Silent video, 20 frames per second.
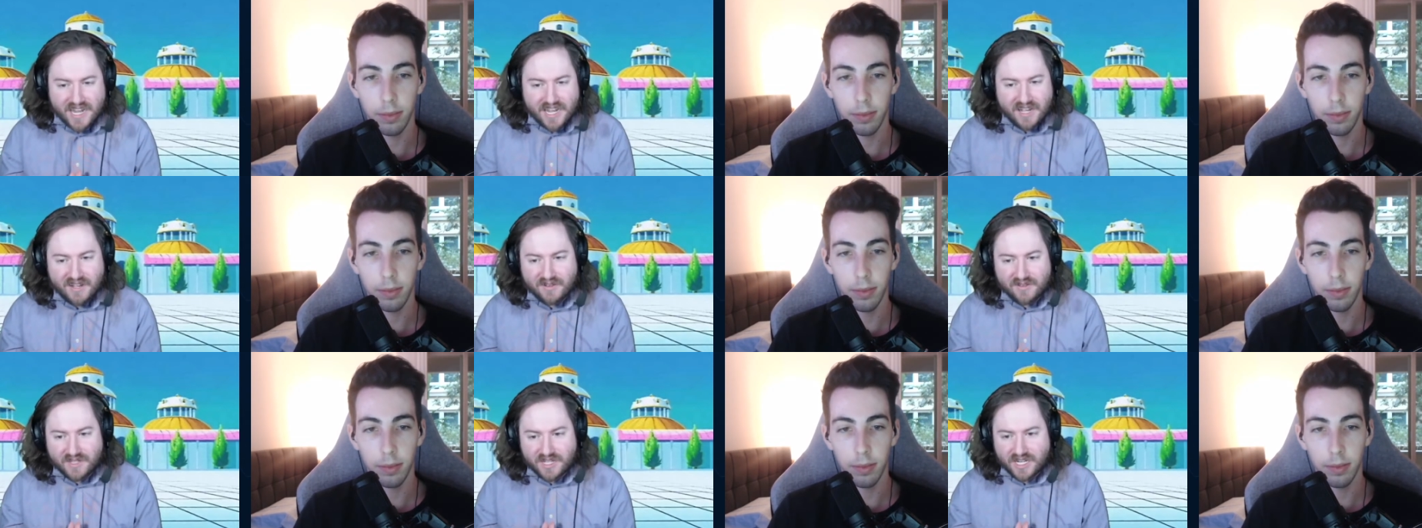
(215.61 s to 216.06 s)

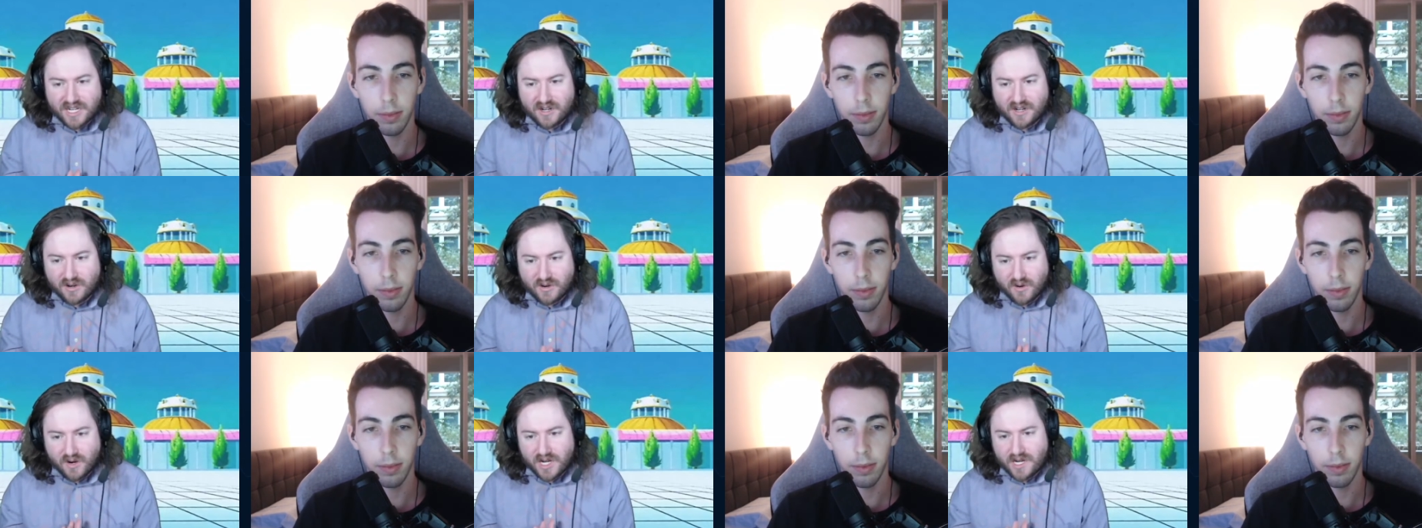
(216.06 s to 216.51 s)
Speaker 1: out
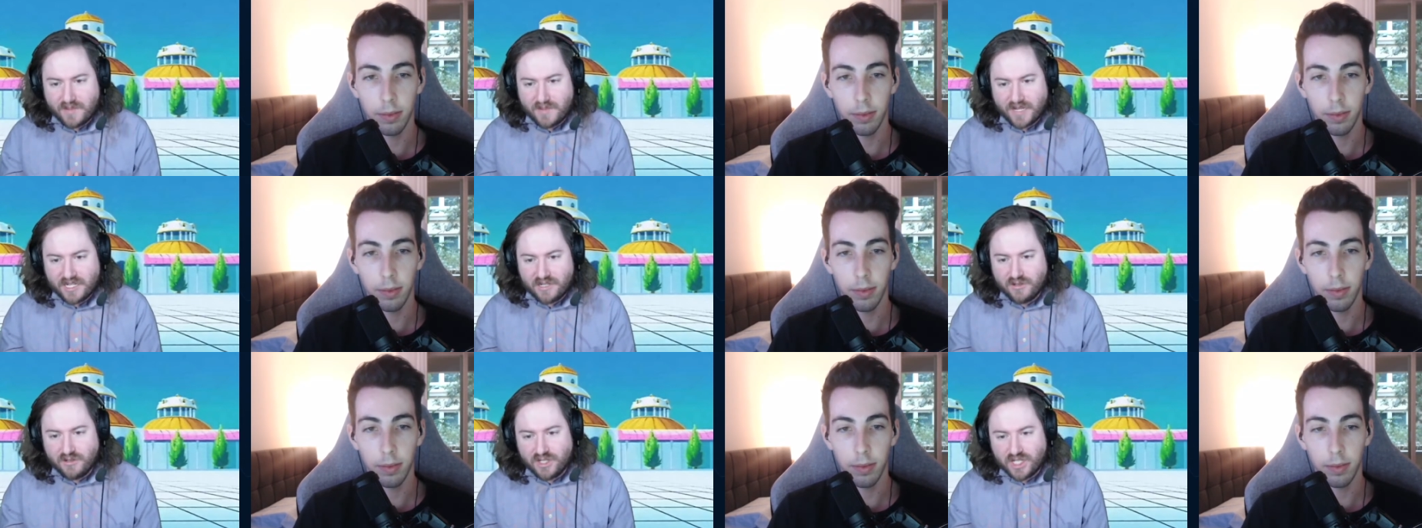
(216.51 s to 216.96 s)
there or
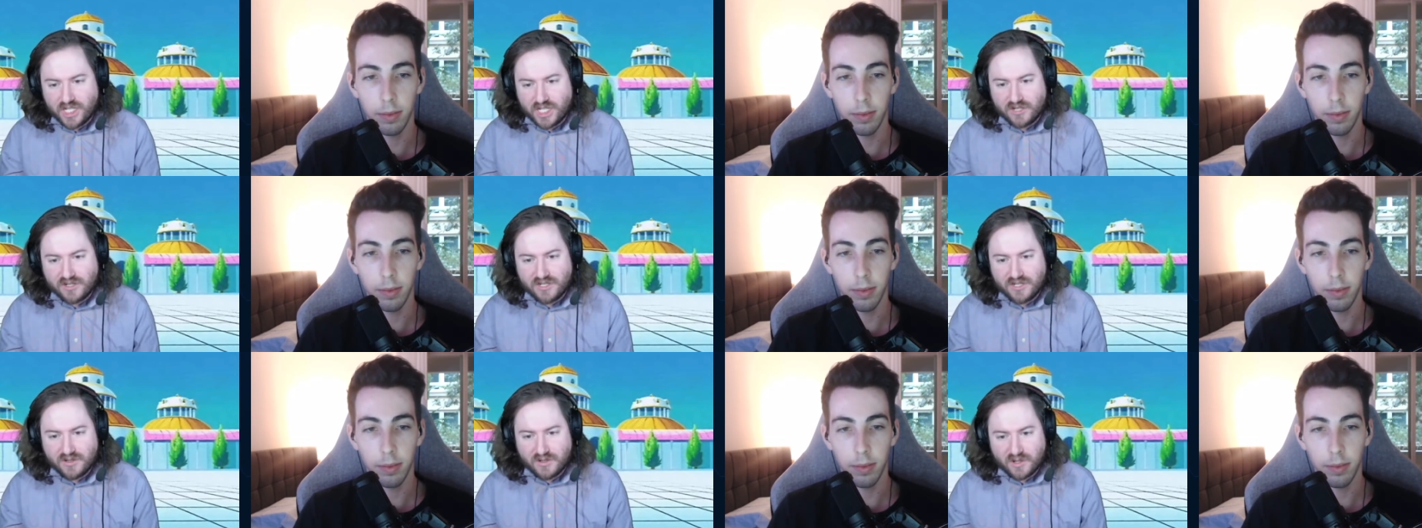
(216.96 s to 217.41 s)
anybody who's
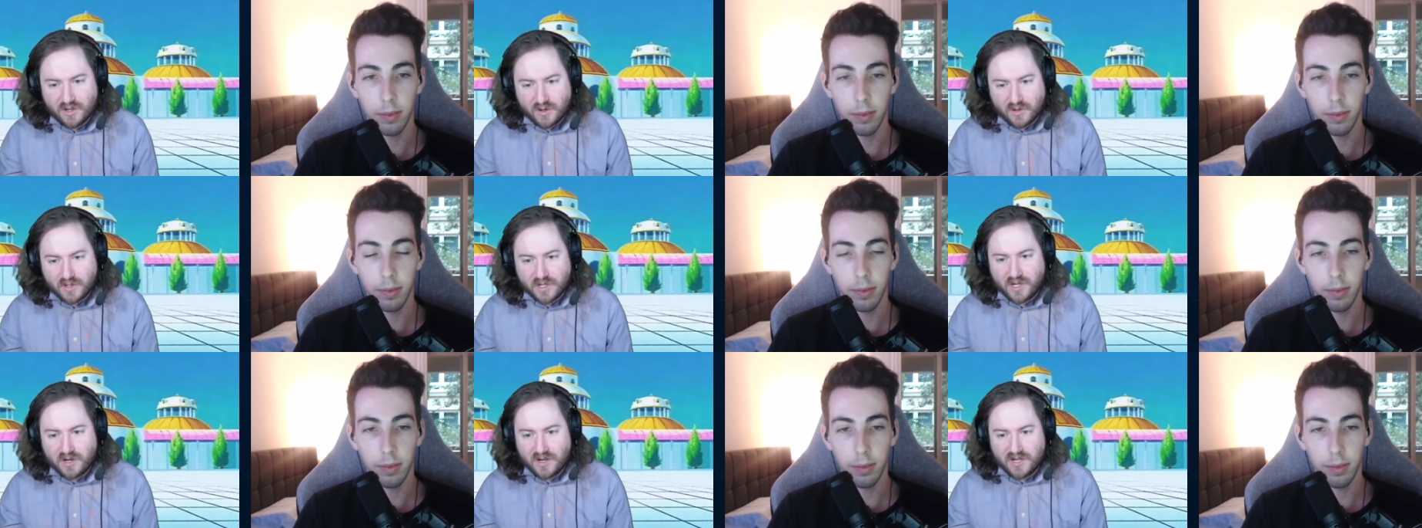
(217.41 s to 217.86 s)
cheering on
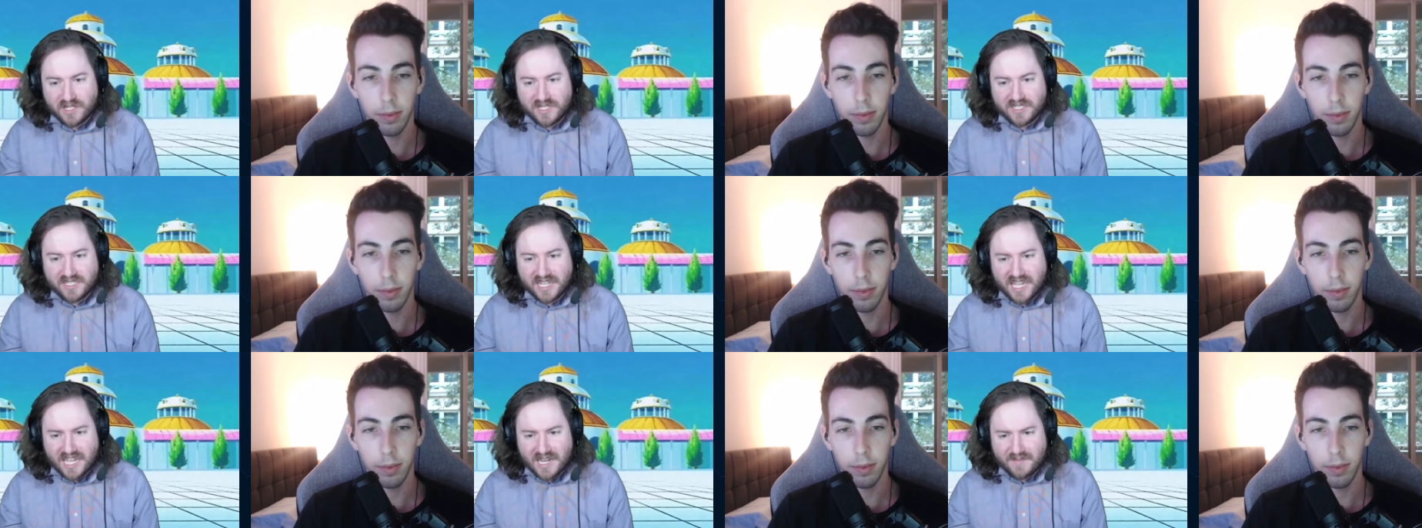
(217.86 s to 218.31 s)
Golden
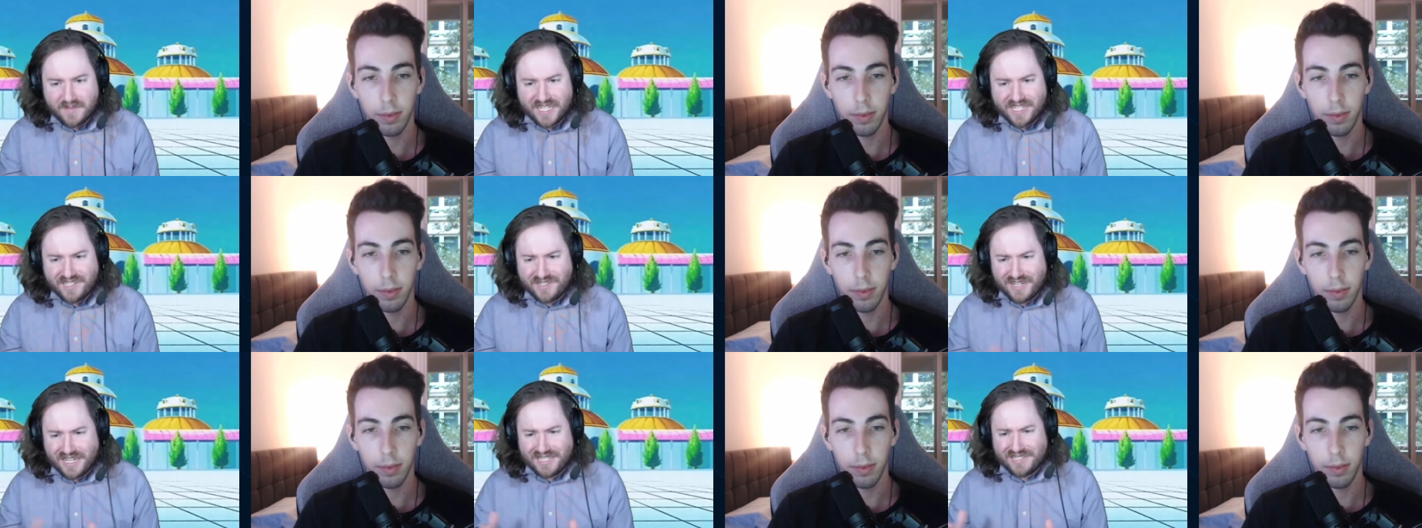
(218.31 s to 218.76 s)
Guardians Academy
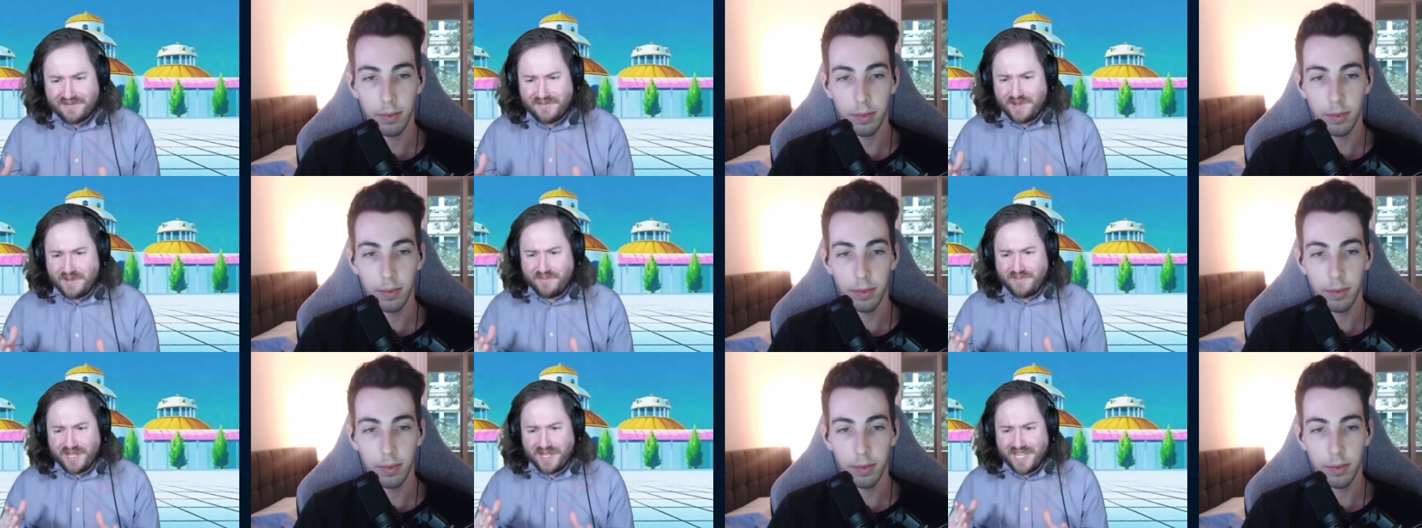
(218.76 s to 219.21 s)
as you guys have
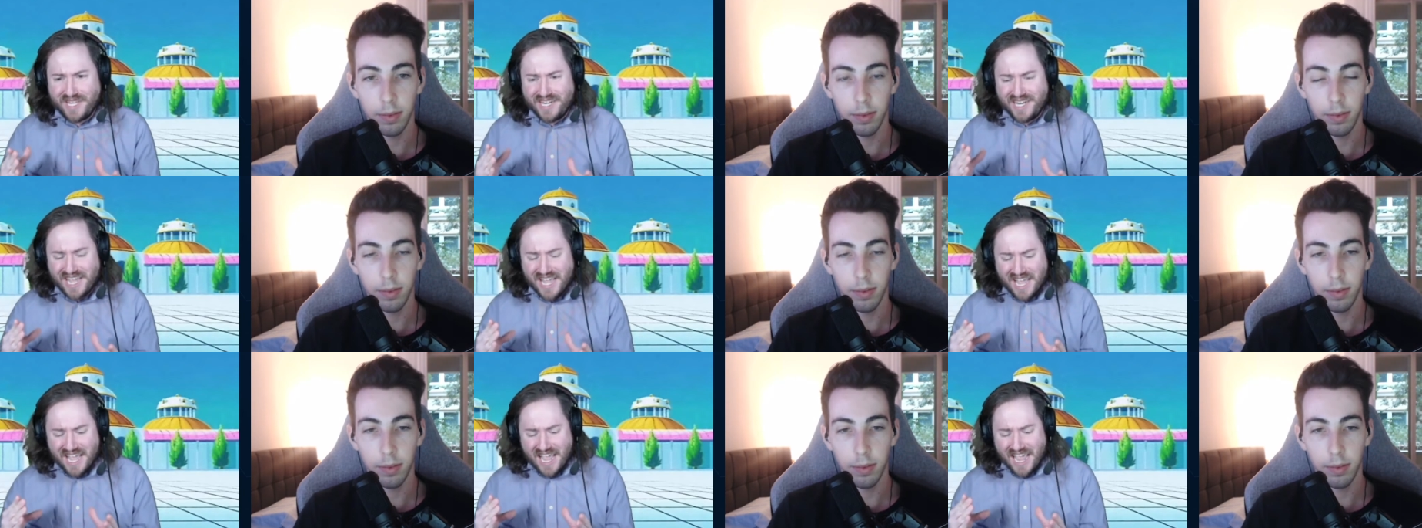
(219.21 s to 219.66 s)
been
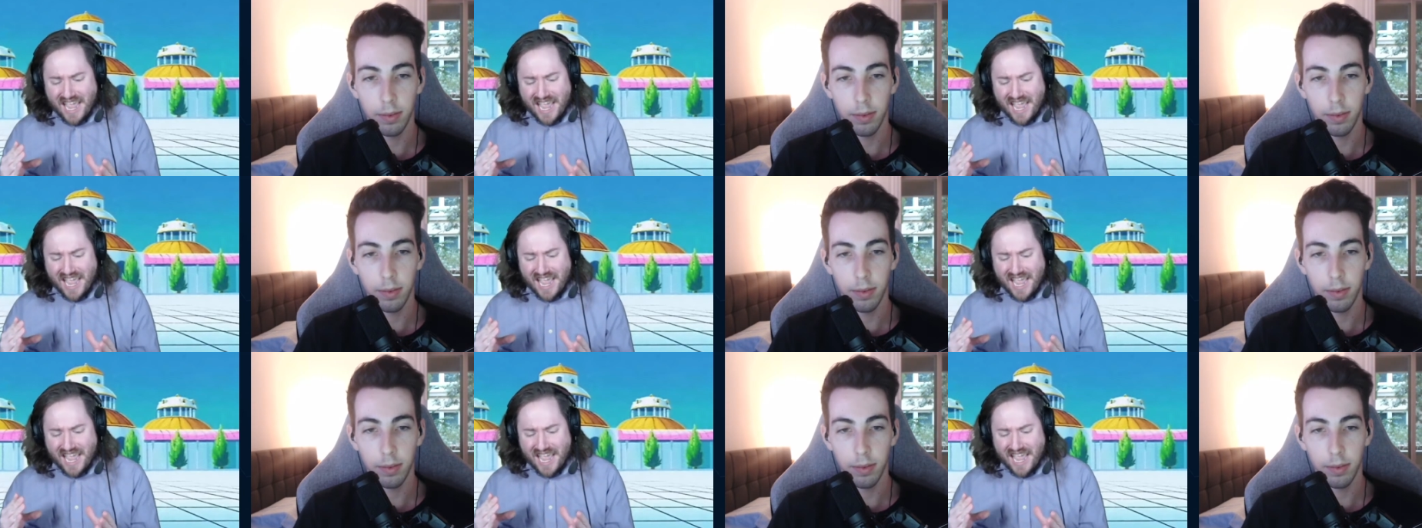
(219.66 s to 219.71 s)
playing